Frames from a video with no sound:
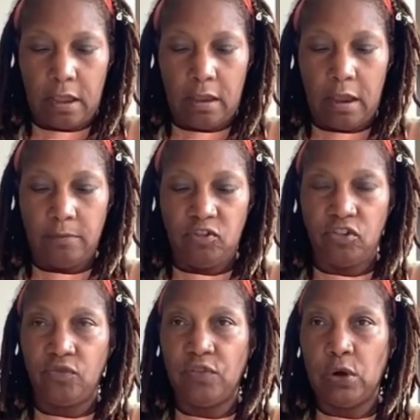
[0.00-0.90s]
I'm
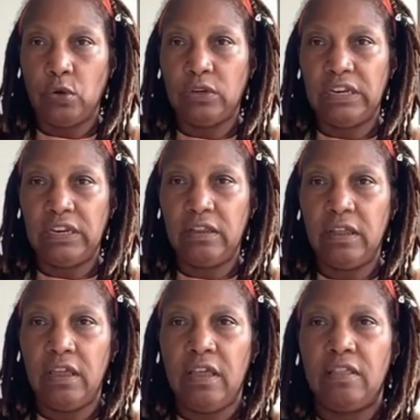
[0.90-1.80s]
just folding
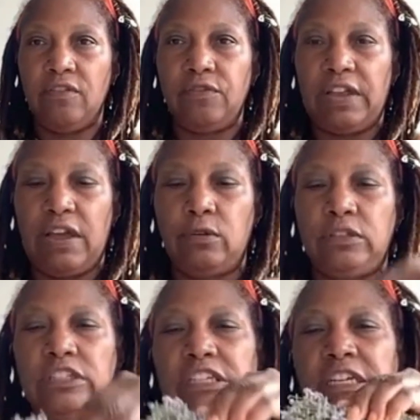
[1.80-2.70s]
the
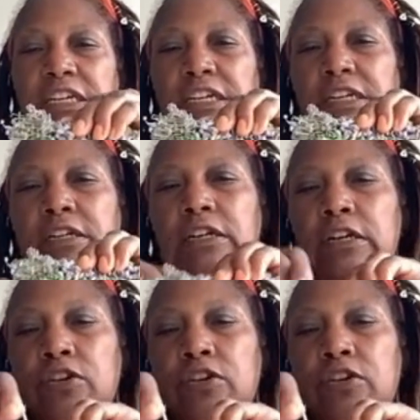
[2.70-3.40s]
flowers in